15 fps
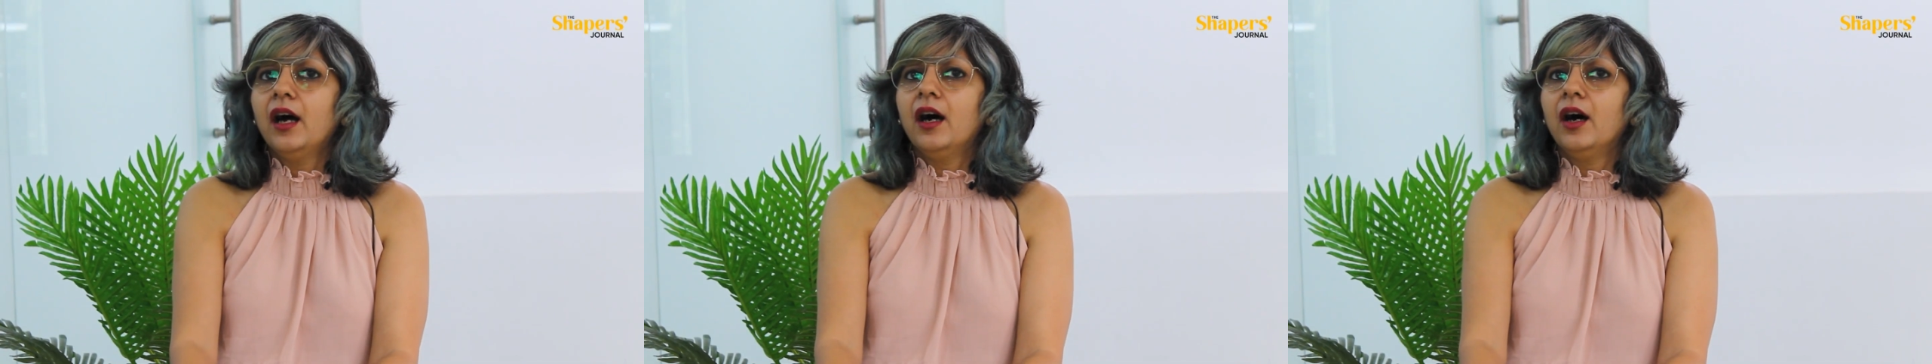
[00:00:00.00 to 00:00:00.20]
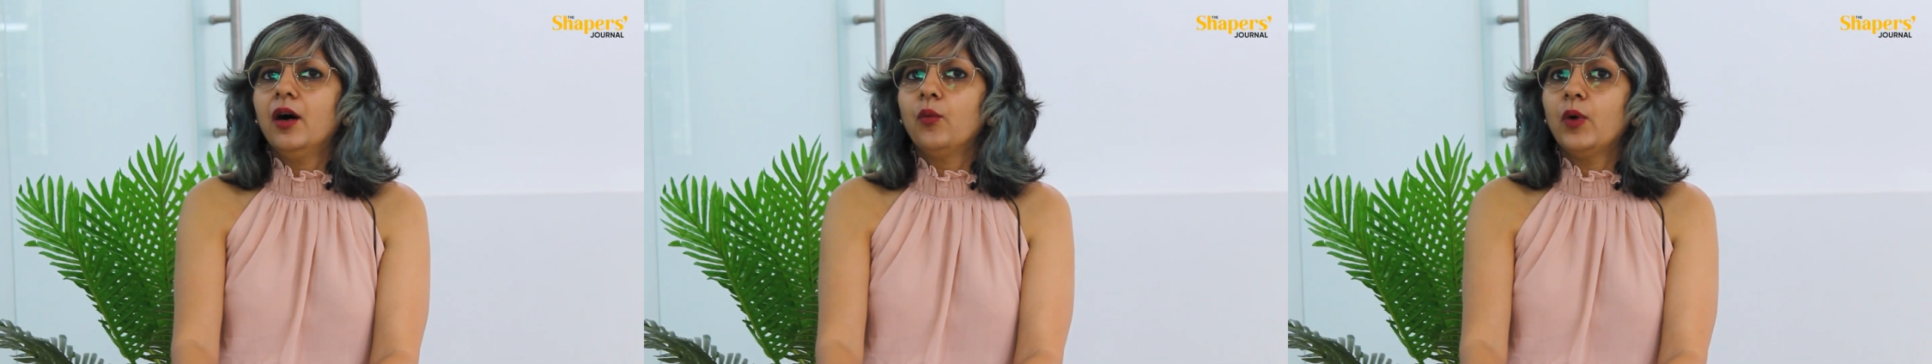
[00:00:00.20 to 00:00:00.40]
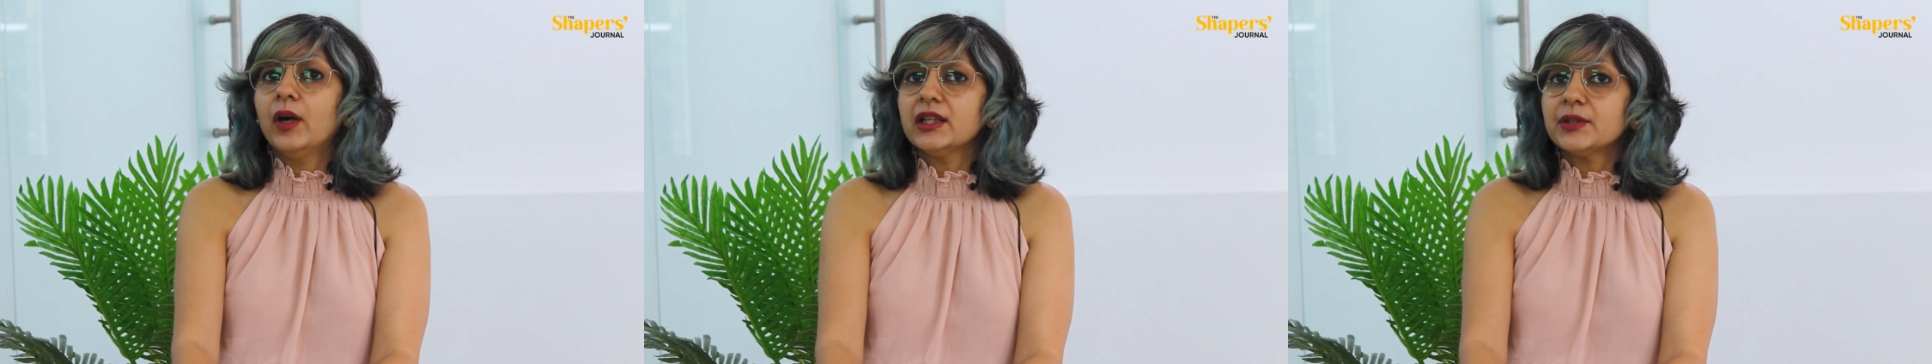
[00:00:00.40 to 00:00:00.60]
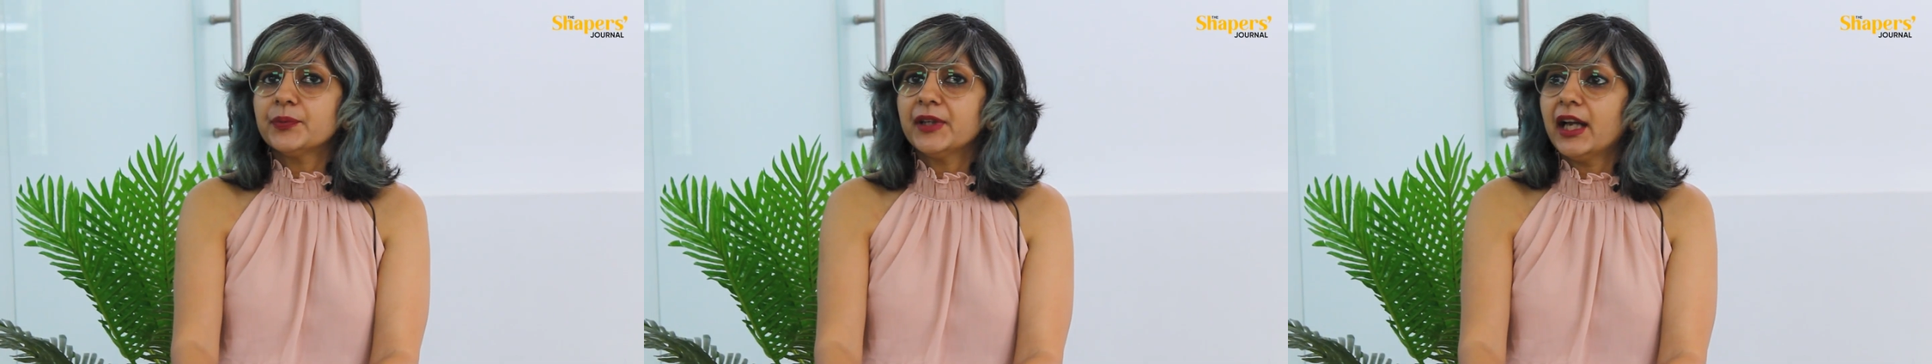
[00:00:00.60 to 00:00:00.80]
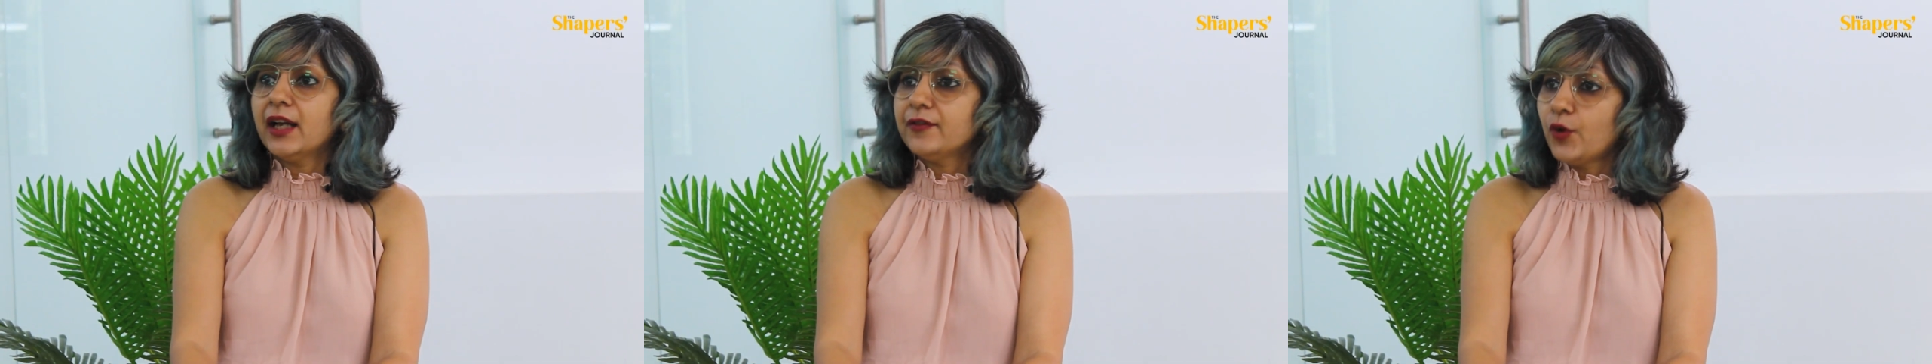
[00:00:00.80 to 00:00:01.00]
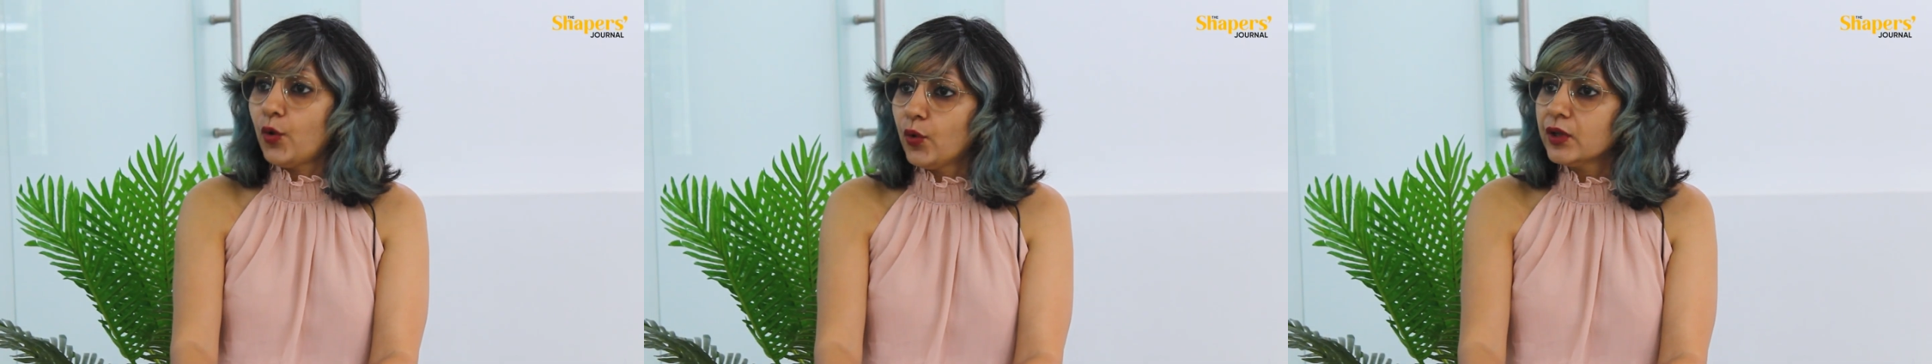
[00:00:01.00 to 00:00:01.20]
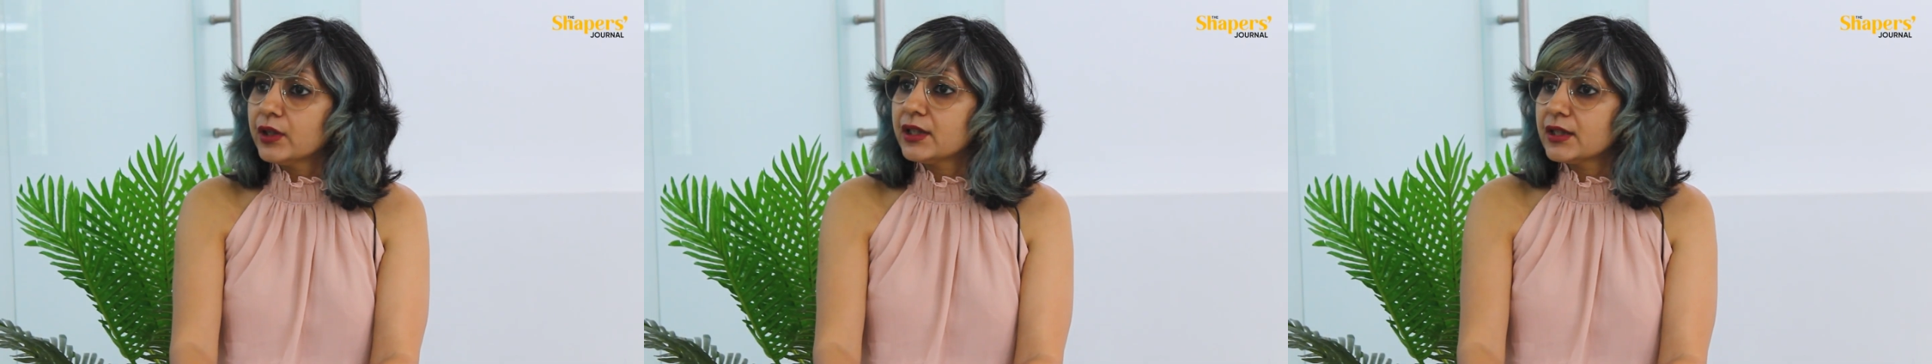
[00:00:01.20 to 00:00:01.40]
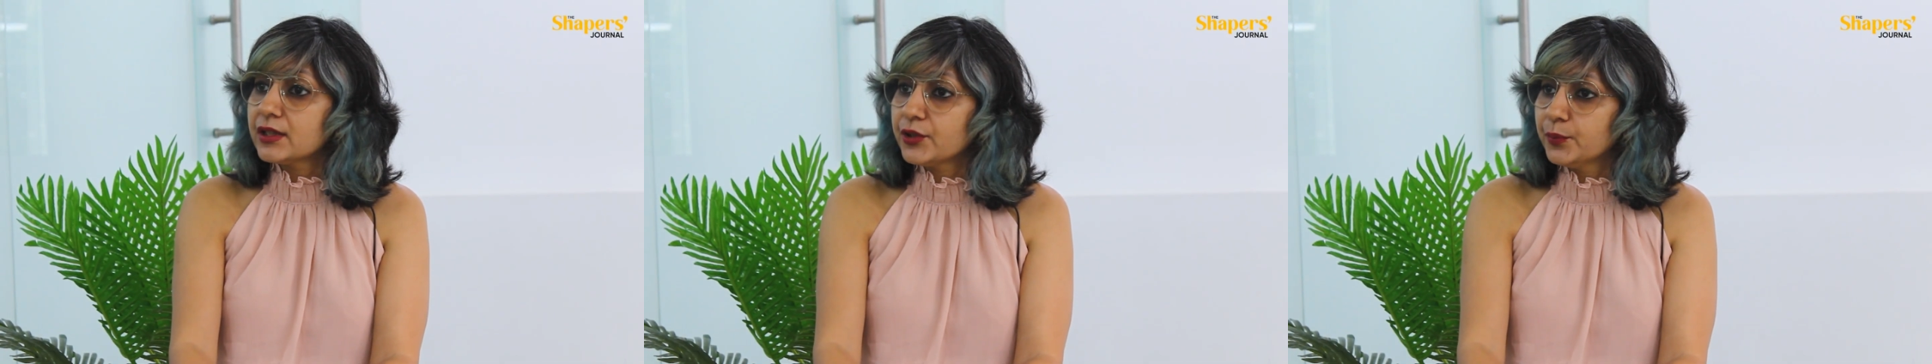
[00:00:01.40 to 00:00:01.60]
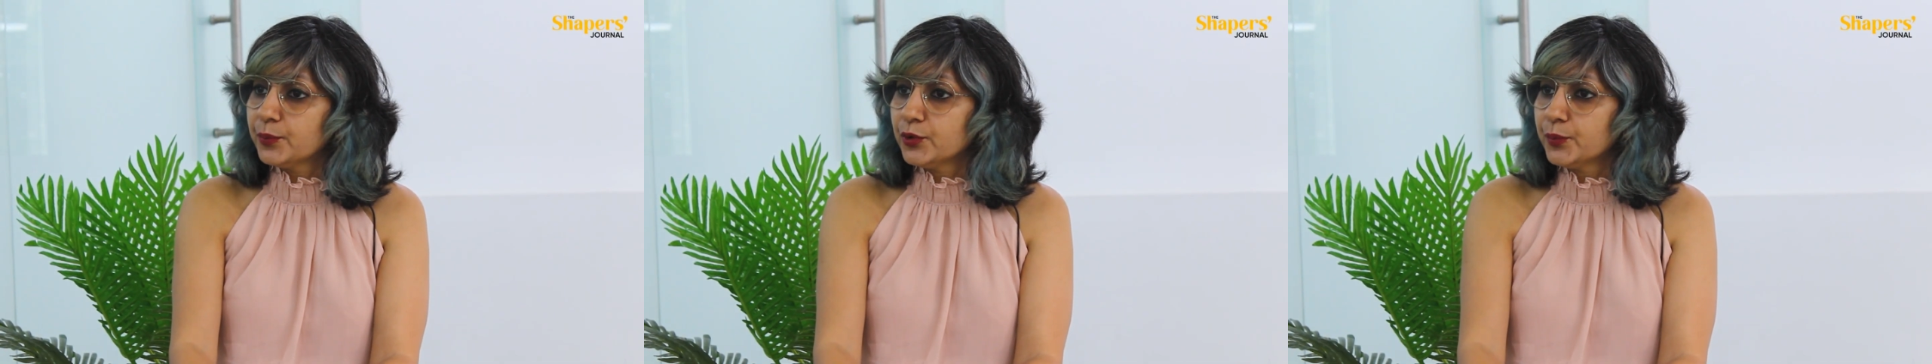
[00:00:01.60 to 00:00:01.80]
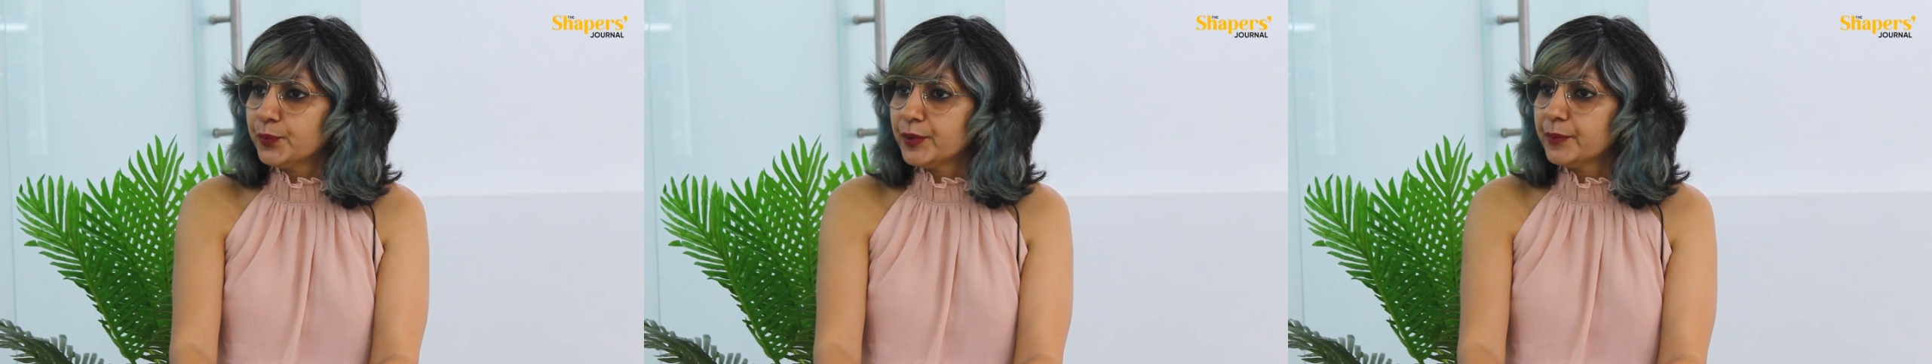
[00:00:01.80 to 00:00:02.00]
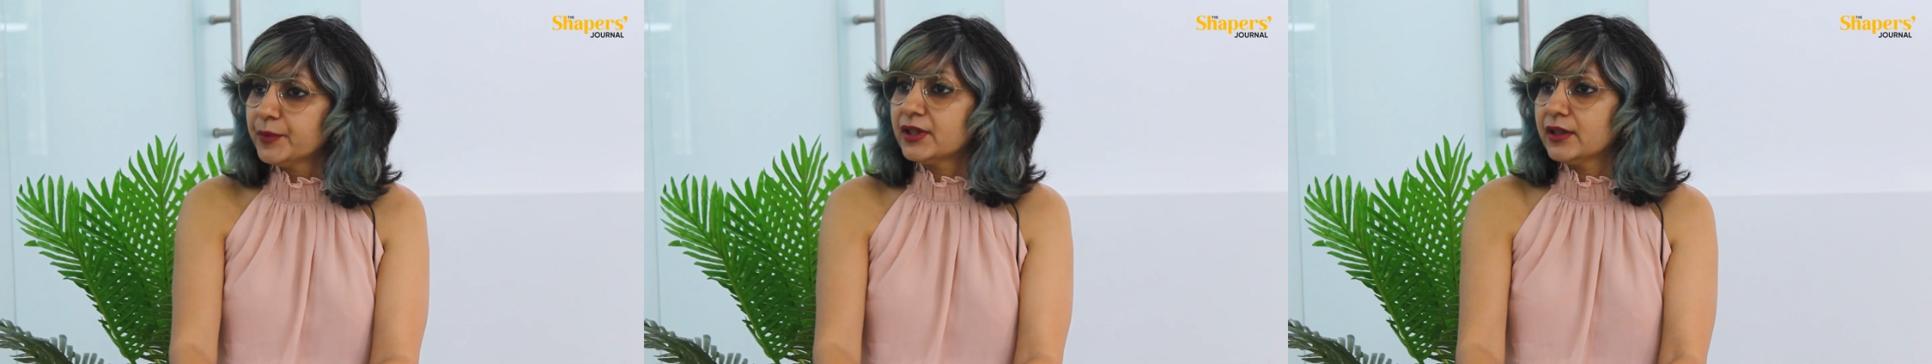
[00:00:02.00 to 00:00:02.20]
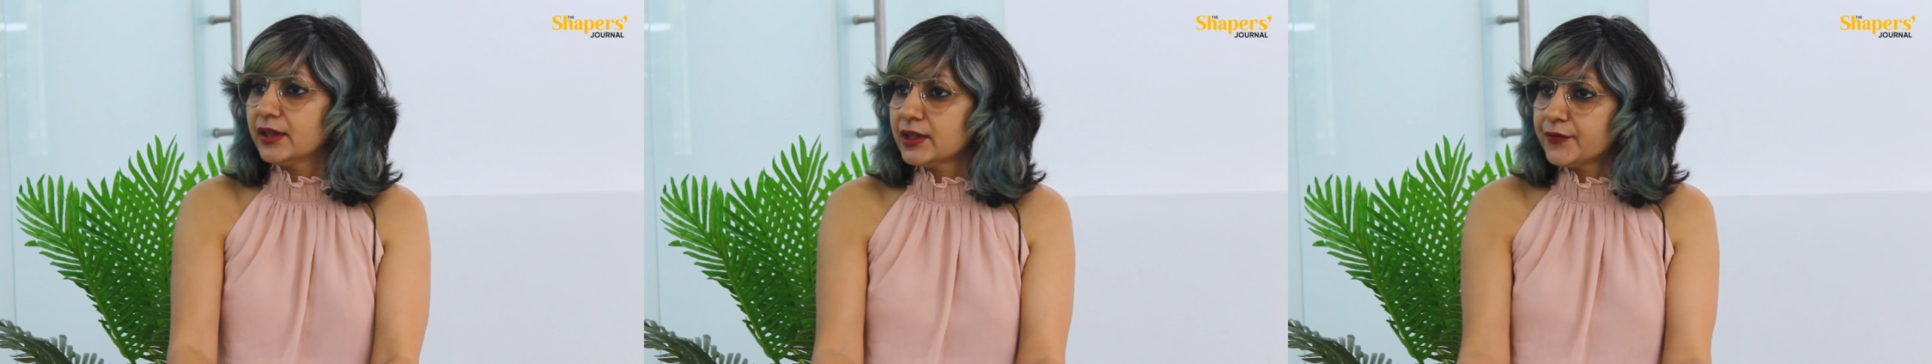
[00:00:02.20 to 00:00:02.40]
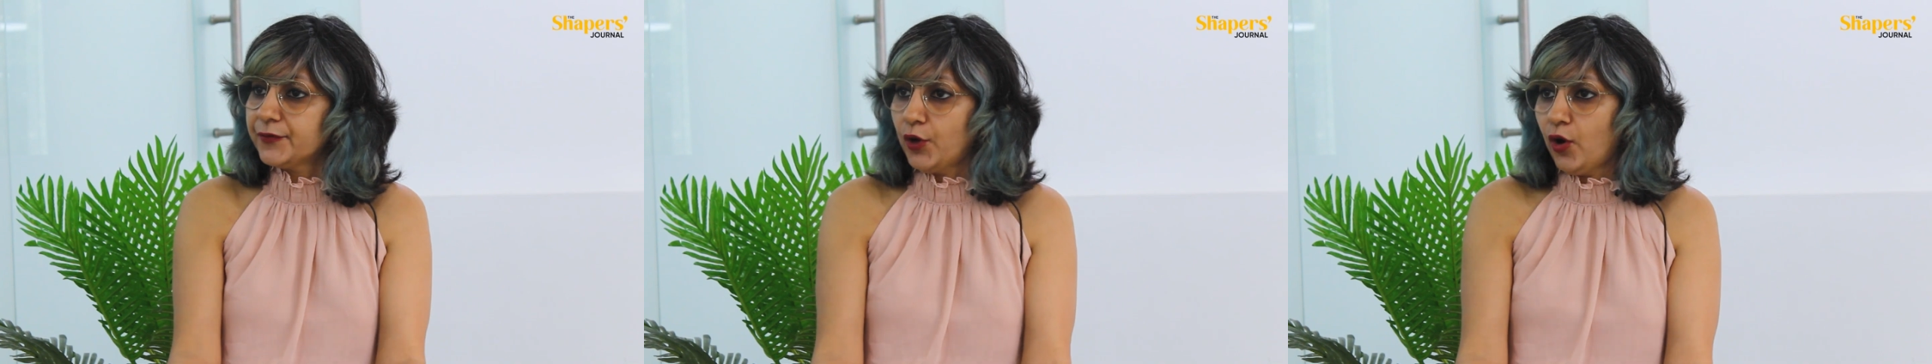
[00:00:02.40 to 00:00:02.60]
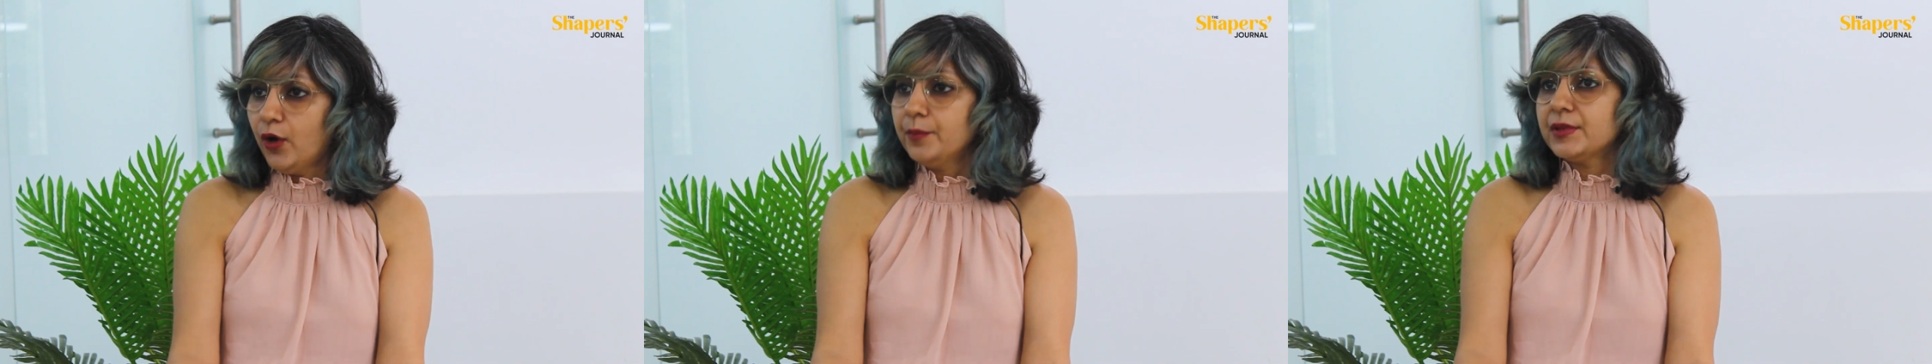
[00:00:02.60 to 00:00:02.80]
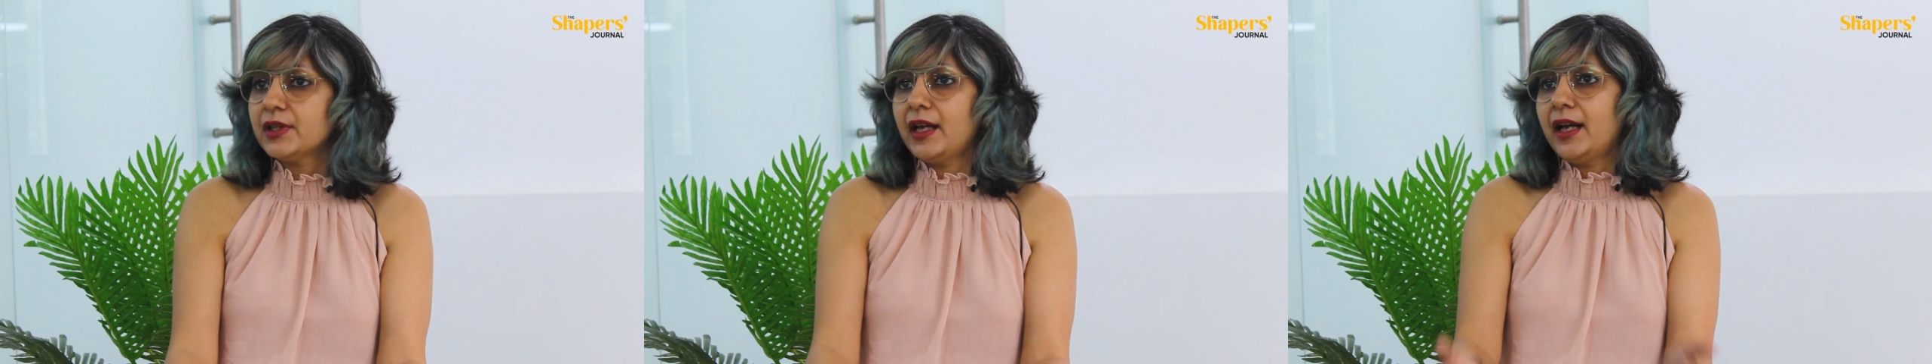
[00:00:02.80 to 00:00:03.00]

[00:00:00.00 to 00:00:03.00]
Once we have all this, your blueprint is formed,